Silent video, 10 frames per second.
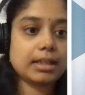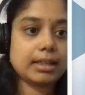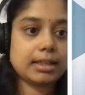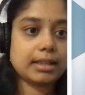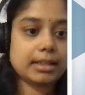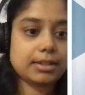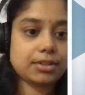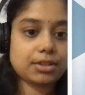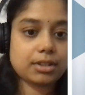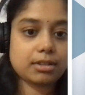and
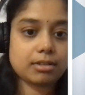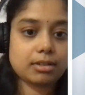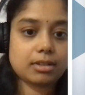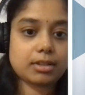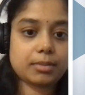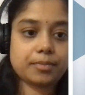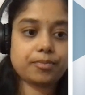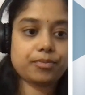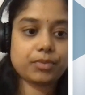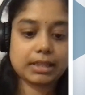here,
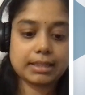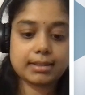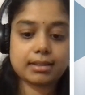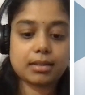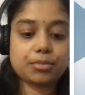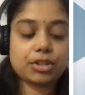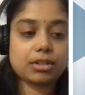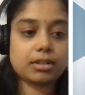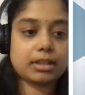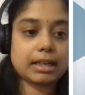let's come
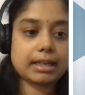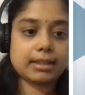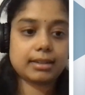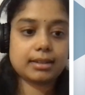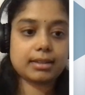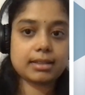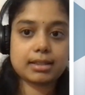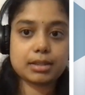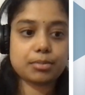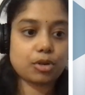here and
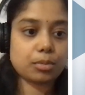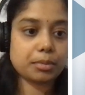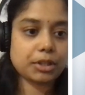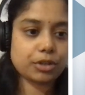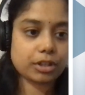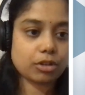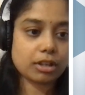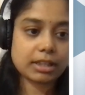this is probably you can